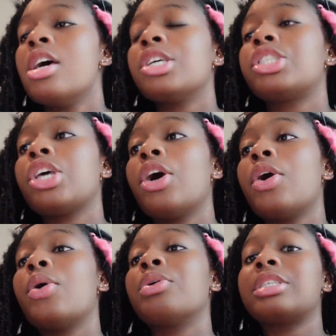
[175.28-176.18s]

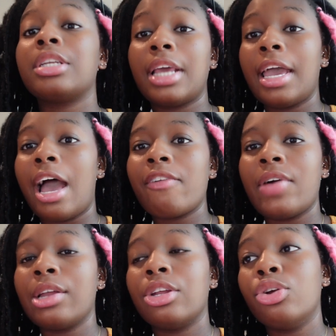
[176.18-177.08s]
So today I
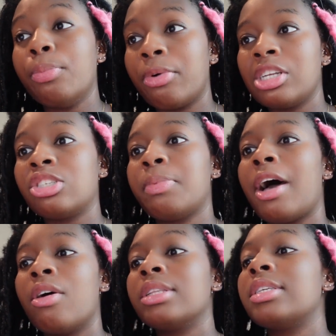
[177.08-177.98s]
found a new brunch
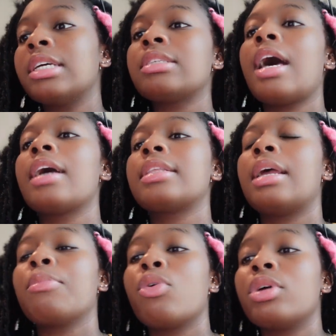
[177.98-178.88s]
spot on TikTok that
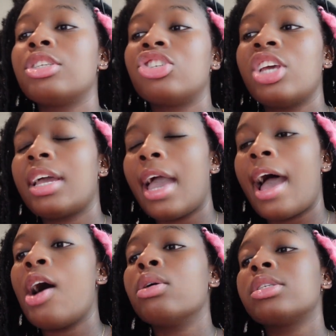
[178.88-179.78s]
I'm going to check
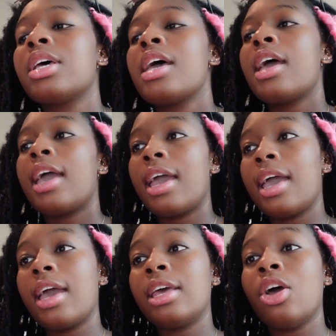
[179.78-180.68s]
out,
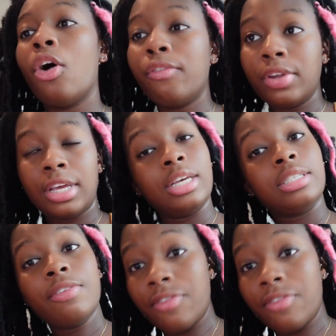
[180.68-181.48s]
and hopefully it's a